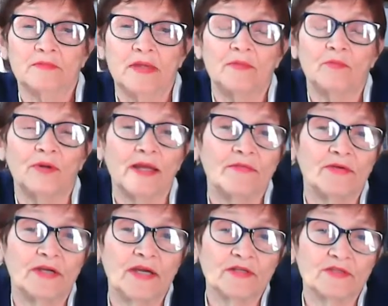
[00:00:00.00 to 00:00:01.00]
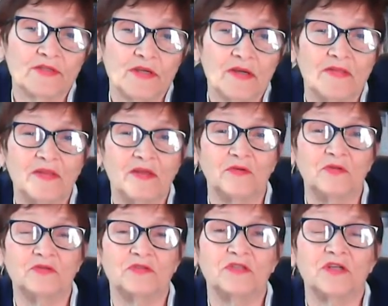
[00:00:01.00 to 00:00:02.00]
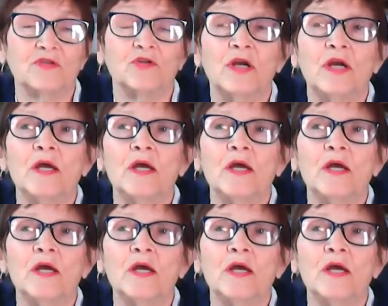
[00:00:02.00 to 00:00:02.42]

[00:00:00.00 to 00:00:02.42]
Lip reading: And when I have a guest, they'll use the other.